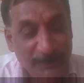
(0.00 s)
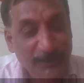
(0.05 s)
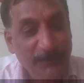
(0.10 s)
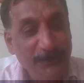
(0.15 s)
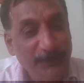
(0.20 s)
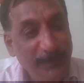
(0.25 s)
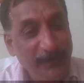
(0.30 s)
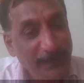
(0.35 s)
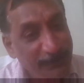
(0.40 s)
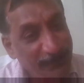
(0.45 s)
to
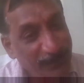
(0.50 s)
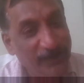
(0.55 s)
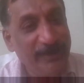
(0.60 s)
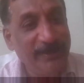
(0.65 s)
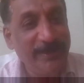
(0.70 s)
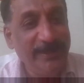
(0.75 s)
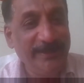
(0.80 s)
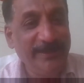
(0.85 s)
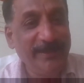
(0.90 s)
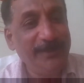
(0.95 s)
be
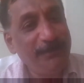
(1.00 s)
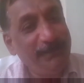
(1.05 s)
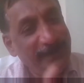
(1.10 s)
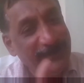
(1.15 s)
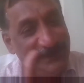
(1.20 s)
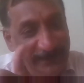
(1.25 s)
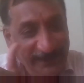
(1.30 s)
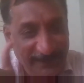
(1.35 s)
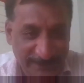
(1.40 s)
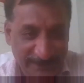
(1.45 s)
moderated
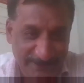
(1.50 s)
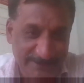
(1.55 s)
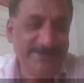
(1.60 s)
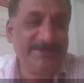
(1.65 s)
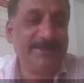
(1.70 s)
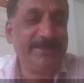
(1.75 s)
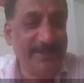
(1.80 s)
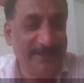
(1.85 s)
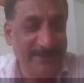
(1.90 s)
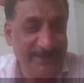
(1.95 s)
by the
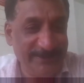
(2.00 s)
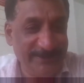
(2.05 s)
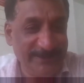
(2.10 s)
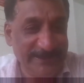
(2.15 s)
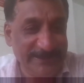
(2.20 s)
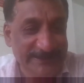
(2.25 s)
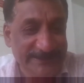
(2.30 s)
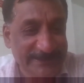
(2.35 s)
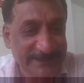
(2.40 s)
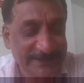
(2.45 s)
history.
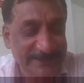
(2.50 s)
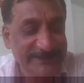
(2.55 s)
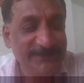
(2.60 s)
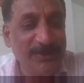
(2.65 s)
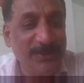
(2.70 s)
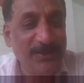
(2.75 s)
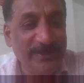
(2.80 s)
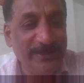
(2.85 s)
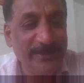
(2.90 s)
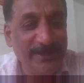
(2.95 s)
History is
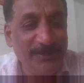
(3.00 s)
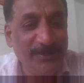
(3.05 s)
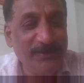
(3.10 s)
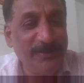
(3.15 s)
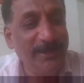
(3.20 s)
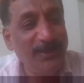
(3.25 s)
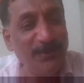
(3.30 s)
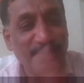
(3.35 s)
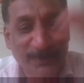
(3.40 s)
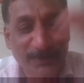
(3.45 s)
not there to
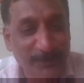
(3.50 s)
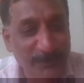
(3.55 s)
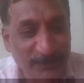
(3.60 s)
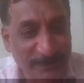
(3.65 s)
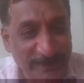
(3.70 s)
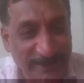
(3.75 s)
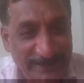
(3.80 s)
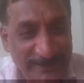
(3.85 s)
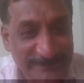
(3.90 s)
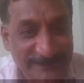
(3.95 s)
tell what to do
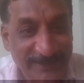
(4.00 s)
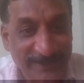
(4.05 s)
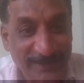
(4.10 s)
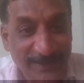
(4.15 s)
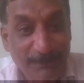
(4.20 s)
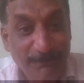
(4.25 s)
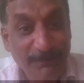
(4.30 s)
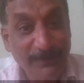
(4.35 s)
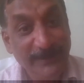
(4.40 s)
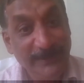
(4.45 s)
next,
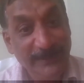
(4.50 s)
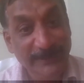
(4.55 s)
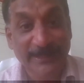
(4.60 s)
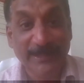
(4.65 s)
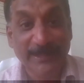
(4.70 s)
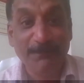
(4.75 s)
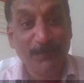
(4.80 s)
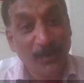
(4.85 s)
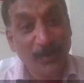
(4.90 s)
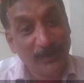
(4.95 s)
but it
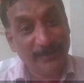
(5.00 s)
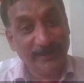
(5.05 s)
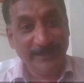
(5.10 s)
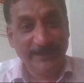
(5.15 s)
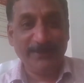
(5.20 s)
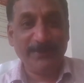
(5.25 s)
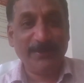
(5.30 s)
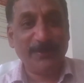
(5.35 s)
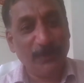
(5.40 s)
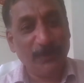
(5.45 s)
can
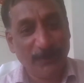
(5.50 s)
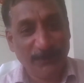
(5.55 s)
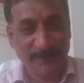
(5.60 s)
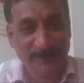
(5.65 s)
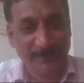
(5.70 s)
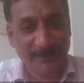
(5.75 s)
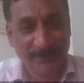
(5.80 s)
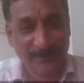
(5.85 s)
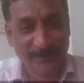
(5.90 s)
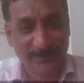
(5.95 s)
moderate your hopes
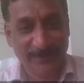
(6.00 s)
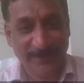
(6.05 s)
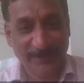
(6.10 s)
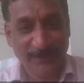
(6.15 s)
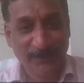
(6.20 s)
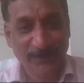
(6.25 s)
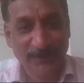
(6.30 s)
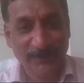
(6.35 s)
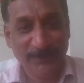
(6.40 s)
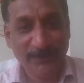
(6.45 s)
and all. I
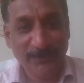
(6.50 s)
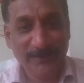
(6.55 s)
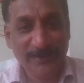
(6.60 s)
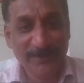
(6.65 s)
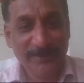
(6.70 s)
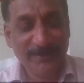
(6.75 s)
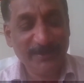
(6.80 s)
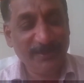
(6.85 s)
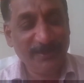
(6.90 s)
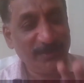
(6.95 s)
told you
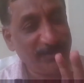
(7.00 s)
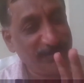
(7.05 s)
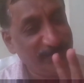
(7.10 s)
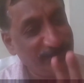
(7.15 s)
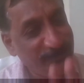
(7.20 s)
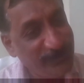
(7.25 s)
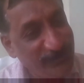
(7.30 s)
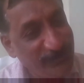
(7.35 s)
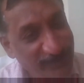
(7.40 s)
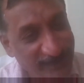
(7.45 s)
there are
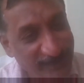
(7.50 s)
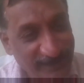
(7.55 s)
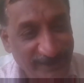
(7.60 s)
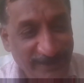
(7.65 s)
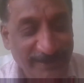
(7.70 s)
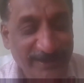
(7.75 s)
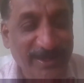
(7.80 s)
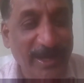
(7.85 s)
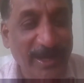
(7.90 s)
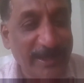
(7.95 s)

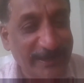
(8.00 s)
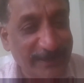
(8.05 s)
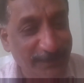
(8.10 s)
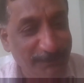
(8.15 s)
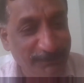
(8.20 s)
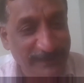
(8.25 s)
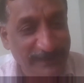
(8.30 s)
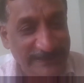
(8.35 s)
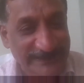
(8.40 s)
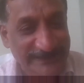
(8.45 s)
400 car
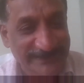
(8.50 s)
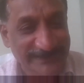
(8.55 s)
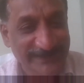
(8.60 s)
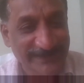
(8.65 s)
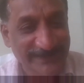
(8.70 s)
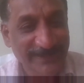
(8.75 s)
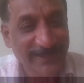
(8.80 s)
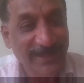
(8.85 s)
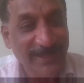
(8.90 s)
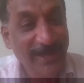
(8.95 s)
companies
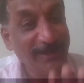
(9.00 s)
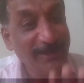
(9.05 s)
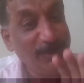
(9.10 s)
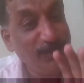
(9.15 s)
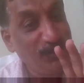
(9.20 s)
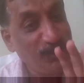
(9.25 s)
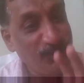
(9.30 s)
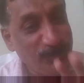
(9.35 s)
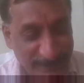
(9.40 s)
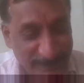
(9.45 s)

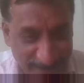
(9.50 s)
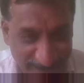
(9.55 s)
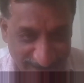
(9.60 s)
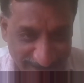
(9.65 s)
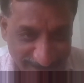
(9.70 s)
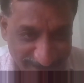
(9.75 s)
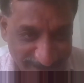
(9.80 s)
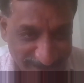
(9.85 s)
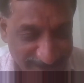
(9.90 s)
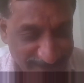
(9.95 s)
and
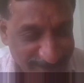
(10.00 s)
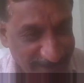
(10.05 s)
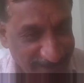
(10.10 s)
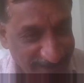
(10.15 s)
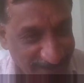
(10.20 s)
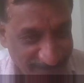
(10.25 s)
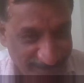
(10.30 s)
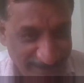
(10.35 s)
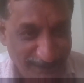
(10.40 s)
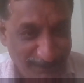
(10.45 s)
3
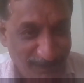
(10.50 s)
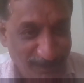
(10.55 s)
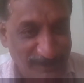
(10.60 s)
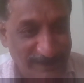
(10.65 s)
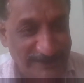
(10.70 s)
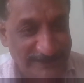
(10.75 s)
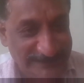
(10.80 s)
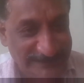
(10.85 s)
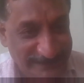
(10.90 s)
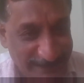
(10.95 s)
different
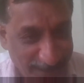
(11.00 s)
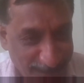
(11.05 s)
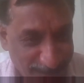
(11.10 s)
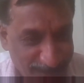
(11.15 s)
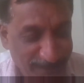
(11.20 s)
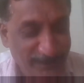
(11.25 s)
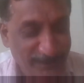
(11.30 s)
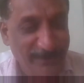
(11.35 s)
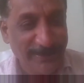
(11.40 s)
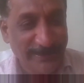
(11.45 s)
models: steam
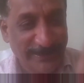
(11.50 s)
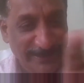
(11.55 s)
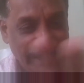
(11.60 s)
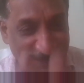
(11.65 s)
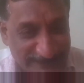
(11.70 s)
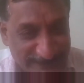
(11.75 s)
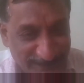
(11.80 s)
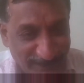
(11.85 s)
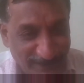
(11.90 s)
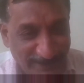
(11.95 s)
powered,
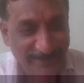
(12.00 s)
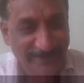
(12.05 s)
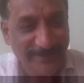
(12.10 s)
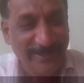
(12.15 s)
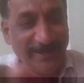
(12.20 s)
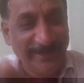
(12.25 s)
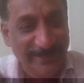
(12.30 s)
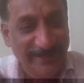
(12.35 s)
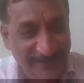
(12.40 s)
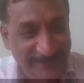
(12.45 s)
gasoline,
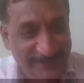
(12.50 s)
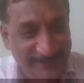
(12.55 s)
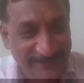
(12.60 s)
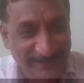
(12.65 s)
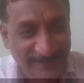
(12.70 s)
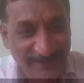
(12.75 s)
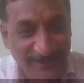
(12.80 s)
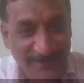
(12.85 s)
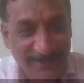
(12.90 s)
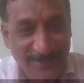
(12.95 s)
and
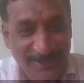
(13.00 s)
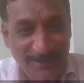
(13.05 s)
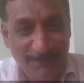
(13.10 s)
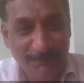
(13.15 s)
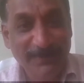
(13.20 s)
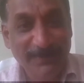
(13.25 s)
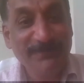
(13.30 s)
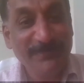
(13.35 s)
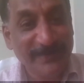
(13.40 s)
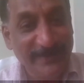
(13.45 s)
electrical.
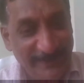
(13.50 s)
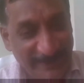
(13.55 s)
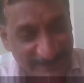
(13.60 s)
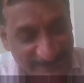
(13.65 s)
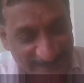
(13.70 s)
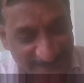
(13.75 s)
But for the next